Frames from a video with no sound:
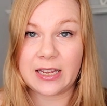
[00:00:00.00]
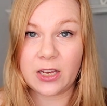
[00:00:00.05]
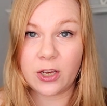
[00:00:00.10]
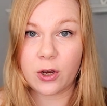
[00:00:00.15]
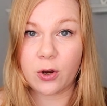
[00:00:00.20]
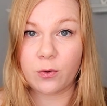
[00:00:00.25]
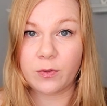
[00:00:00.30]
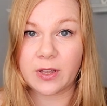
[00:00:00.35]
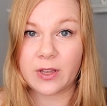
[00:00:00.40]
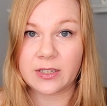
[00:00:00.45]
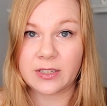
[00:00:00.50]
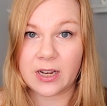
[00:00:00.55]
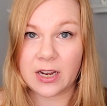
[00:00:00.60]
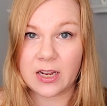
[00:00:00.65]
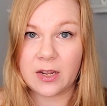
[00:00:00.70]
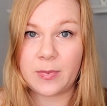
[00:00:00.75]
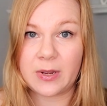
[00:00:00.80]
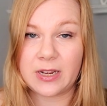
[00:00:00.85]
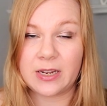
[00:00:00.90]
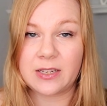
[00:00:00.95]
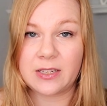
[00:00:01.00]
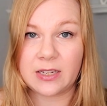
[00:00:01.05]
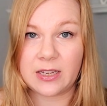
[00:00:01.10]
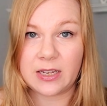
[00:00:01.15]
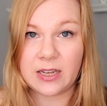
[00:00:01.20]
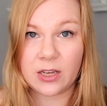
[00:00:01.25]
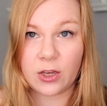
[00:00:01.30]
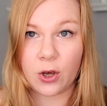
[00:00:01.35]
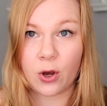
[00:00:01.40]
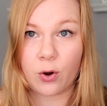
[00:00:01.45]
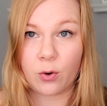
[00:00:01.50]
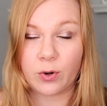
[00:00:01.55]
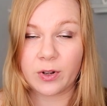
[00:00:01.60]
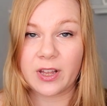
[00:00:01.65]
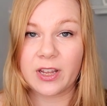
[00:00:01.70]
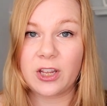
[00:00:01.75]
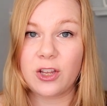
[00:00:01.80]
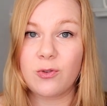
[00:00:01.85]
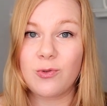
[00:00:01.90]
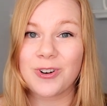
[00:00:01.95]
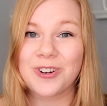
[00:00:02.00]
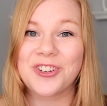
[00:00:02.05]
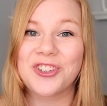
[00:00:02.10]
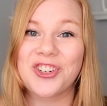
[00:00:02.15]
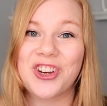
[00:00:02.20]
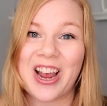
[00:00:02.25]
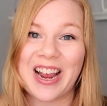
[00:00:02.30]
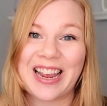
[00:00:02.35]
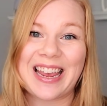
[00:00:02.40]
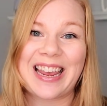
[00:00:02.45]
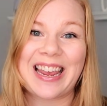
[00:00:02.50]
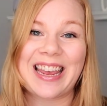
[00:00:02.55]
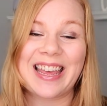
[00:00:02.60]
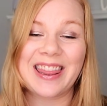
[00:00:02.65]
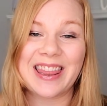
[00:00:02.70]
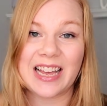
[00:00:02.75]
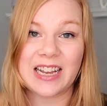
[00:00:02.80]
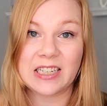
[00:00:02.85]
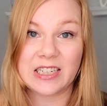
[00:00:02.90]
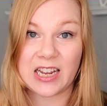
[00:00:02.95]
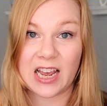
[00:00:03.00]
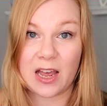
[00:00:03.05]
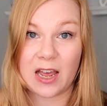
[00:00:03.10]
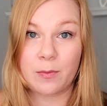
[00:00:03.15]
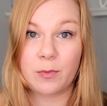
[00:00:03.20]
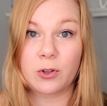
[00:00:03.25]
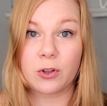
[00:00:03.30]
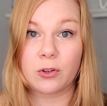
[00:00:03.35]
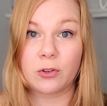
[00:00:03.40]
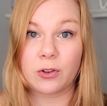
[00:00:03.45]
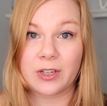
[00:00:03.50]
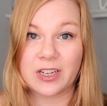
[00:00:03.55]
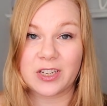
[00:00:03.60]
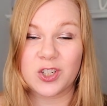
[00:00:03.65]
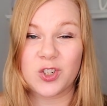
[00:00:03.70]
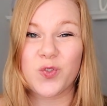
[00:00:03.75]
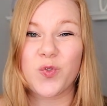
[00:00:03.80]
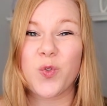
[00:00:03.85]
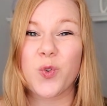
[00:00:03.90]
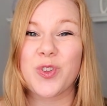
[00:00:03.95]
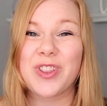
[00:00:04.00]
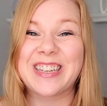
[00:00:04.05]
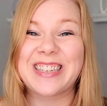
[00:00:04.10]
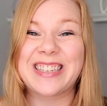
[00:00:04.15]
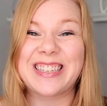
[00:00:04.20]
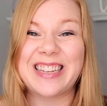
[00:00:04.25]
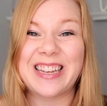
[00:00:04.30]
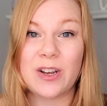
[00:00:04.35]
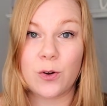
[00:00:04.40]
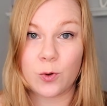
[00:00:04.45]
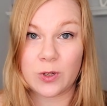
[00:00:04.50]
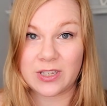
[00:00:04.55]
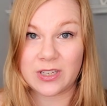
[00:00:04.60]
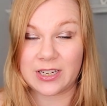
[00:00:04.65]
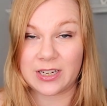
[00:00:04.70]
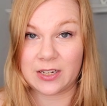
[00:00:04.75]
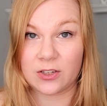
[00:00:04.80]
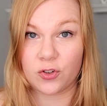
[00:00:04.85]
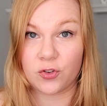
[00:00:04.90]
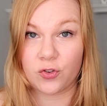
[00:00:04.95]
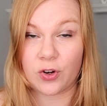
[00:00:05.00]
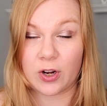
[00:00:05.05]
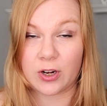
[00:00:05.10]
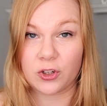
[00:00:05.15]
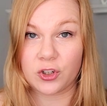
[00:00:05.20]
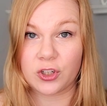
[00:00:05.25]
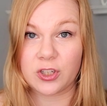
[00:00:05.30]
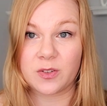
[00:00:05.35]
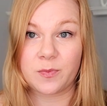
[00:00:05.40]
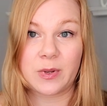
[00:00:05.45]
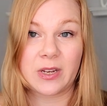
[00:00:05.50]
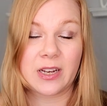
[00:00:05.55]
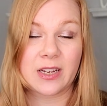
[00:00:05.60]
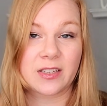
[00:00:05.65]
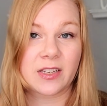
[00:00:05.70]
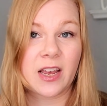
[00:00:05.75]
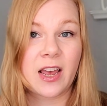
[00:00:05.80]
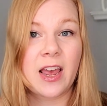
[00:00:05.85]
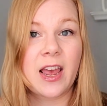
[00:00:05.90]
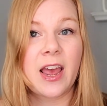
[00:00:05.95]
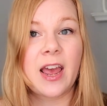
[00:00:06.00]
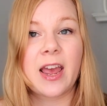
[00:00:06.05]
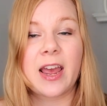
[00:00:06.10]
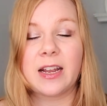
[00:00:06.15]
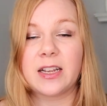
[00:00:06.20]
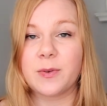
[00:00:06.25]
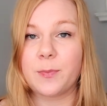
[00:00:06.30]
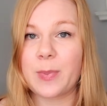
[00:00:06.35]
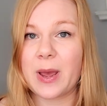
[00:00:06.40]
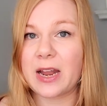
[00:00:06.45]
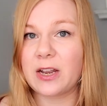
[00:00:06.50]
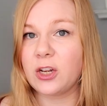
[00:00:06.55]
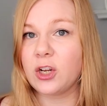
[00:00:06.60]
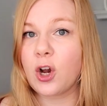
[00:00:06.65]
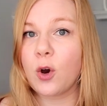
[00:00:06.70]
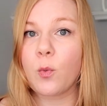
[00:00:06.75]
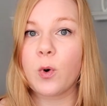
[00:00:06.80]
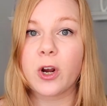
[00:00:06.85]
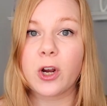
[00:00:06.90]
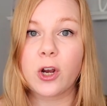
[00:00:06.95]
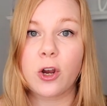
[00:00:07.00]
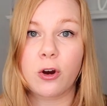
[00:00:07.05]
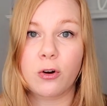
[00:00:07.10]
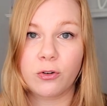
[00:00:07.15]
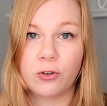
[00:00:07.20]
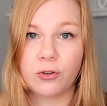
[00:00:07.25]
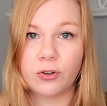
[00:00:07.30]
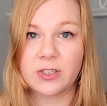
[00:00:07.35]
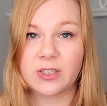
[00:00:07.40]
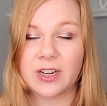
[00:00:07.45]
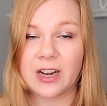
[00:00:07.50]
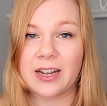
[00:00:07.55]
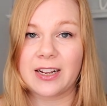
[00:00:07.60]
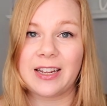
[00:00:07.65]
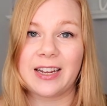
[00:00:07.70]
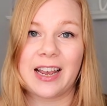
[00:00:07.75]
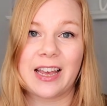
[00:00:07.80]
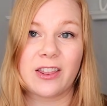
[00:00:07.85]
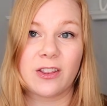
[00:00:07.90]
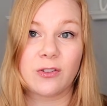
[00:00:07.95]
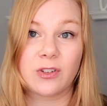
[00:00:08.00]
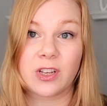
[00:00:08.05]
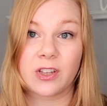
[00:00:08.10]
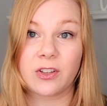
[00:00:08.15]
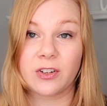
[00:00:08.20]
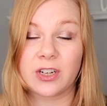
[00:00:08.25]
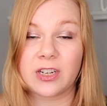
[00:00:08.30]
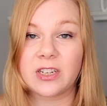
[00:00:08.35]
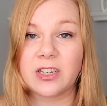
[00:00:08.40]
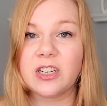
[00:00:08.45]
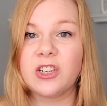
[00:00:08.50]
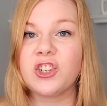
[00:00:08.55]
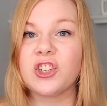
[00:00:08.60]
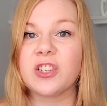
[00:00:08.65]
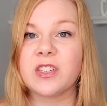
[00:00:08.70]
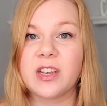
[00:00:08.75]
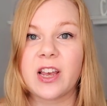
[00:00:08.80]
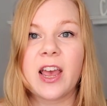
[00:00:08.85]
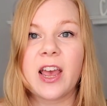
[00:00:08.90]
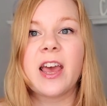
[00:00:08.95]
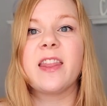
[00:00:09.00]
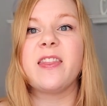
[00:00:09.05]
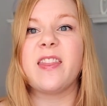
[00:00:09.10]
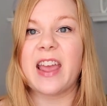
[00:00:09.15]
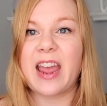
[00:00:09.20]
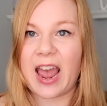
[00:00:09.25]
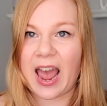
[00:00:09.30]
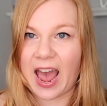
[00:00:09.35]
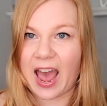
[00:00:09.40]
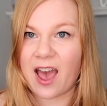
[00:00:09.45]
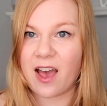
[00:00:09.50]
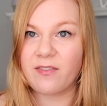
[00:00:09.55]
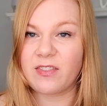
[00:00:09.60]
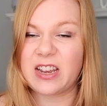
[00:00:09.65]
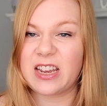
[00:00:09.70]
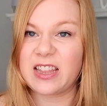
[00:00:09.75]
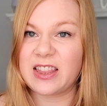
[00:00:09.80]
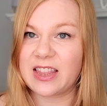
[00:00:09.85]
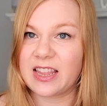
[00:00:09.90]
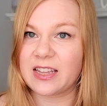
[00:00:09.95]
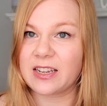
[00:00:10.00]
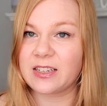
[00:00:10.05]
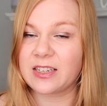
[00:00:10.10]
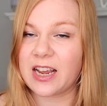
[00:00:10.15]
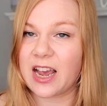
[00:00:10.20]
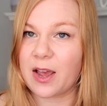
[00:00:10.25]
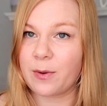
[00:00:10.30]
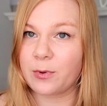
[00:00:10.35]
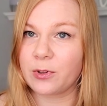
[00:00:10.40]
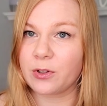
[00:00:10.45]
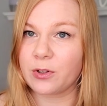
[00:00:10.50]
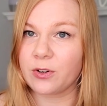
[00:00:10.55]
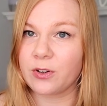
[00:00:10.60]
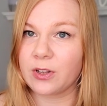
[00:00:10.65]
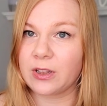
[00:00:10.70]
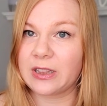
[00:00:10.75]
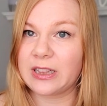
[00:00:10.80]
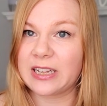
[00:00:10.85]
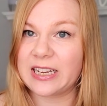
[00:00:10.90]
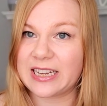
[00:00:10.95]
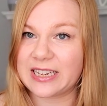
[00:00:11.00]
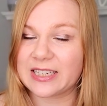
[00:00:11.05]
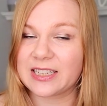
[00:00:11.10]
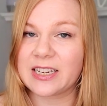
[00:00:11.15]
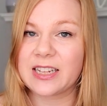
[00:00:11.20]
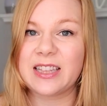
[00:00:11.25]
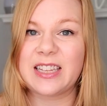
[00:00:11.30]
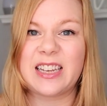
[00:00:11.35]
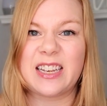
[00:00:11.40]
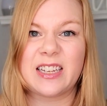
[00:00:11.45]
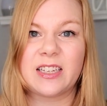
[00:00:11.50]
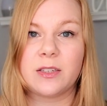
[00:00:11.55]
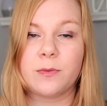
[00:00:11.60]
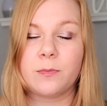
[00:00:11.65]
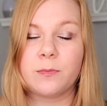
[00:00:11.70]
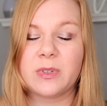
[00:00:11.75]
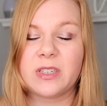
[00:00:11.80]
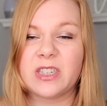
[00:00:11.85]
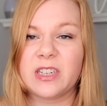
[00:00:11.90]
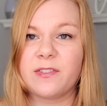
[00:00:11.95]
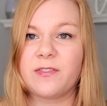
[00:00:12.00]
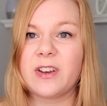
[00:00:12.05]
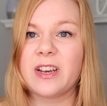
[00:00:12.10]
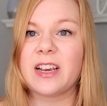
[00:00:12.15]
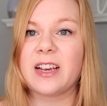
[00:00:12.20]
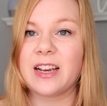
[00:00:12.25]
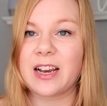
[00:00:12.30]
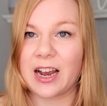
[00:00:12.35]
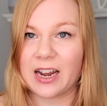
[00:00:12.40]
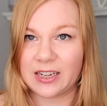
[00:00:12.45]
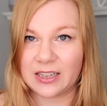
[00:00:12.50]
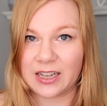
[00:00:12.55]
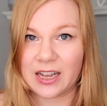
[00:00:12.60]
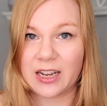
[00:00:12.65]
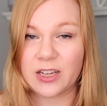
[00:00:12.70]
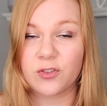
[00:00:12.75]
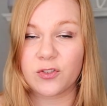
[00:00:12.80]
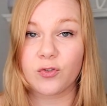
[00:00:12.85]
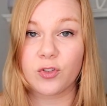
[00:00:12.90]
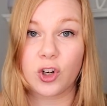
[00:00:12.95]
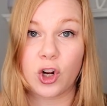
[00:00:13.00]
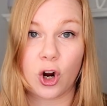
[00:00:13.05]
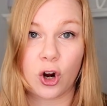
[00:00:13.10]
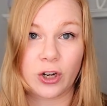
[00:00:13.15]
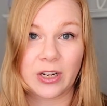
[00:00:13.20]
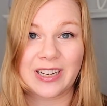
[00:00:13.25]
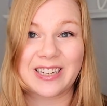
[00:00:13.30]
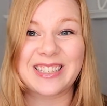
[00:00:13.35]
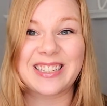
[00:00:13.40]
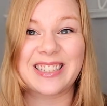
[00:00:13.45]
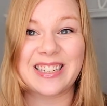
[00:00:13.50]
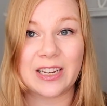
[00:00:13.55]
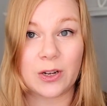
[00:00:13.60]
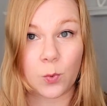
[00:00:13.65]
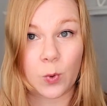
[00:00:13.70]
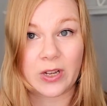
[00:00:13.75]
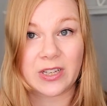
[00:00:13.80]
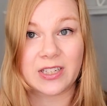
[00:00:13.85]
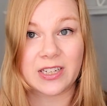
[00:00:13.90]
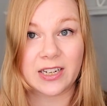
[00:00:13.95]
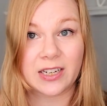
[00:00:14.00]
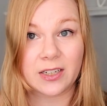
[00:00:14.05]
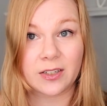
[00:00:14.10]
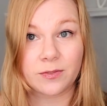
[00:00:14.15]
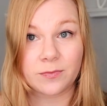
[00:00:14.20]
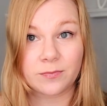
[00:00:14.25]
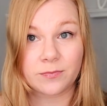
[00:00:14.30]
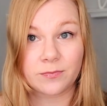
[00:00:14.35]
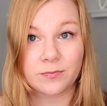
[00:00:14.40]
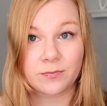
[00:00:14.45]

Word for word: E code, that diabetes E code, that you are checking in that tabular list for the sequencing instructions because depending on what code you're assigning and those other conditions, they have in the tabular list the specific guidelines regarding sequencing.